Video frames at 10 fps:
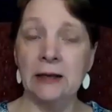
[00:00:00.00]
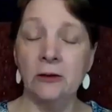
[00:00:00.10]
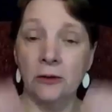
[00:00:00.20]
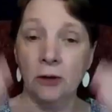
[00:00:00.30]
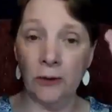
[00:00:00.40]

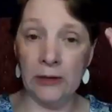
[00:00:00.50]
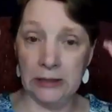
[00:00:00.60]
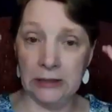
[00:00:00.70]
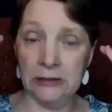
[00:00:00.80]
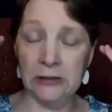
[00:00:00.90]
you're going
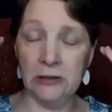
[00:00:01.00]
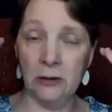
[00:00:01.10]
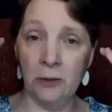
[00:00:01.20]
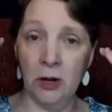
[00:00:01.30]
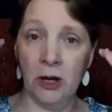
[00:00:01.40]
into
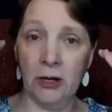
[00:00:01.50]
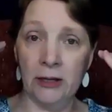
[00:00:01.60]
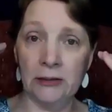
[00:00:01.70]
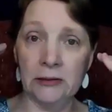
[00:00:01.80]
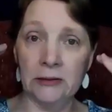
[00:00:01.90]
their
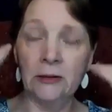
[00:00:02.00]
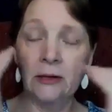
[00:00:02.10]
mind.